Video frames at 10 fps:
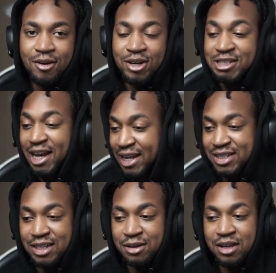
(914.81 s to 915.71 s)
Or
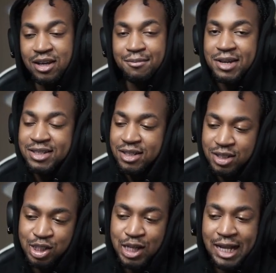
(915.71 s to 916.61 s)
Shotzi, because
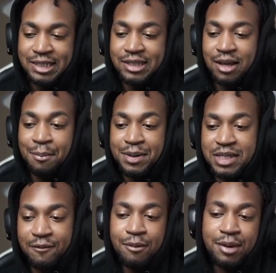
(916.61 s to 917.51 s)
this is Shotzi's
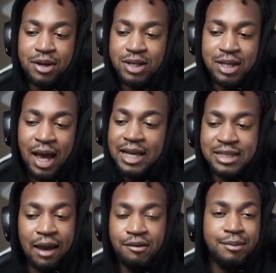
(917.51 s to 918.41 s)
FP7 build. He
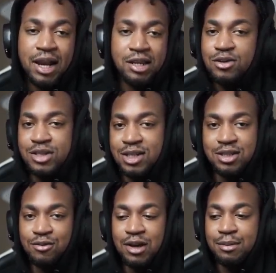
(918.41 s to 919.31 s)
has everybody using
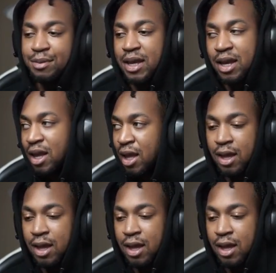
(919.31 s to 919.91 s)
this in rank play.